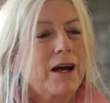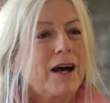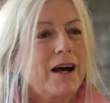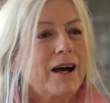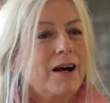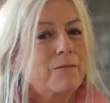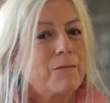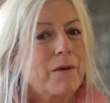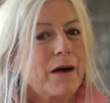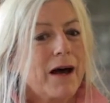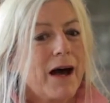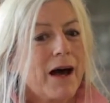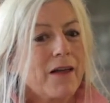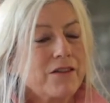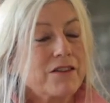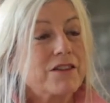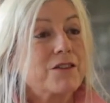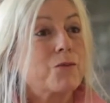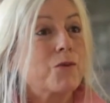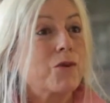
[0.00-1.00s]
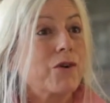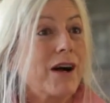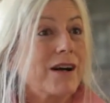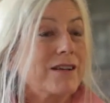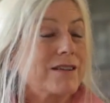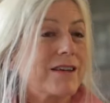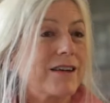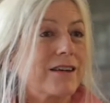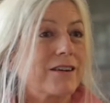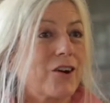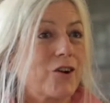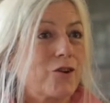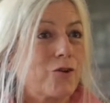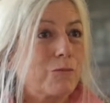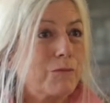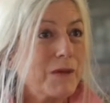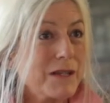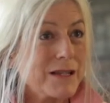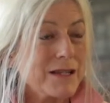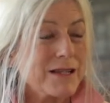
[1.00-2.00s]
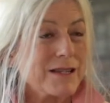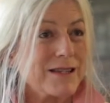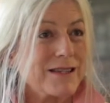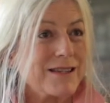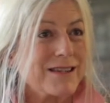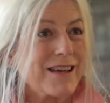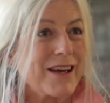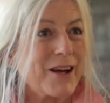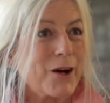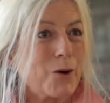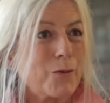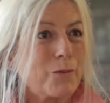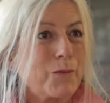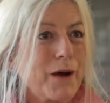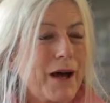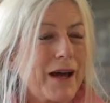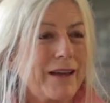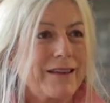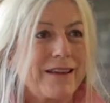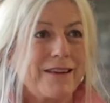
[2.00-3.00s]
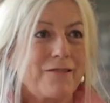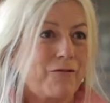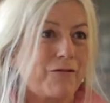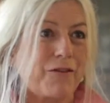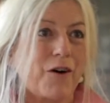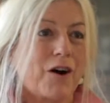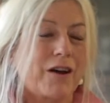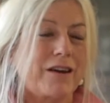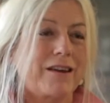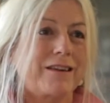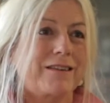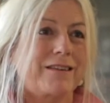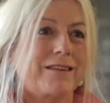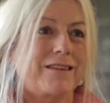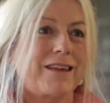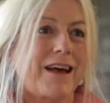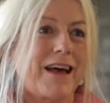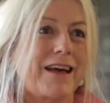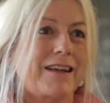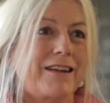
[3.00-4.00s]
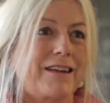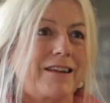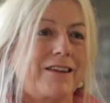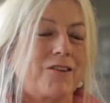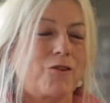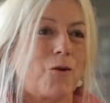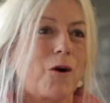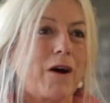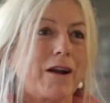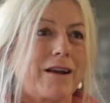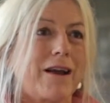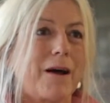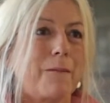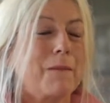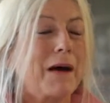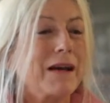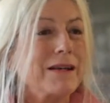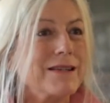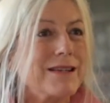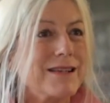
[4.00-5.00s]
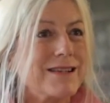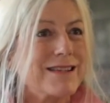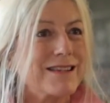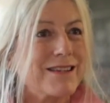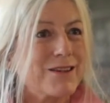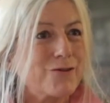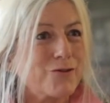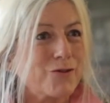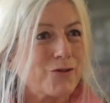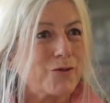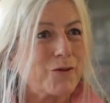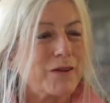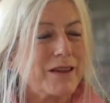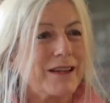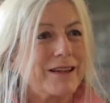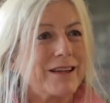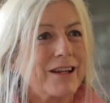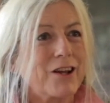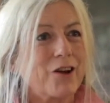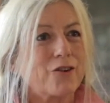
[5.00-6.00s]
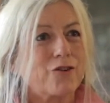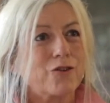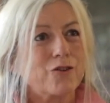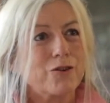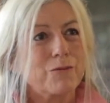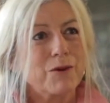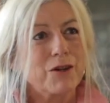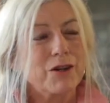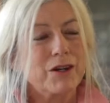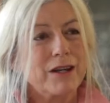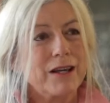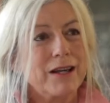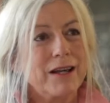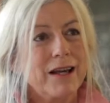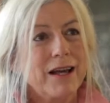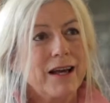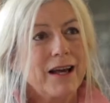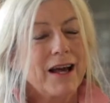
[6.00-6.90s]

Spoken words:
Others were asking local businesses to help, and then finding that they had quite amazing skills within their local community,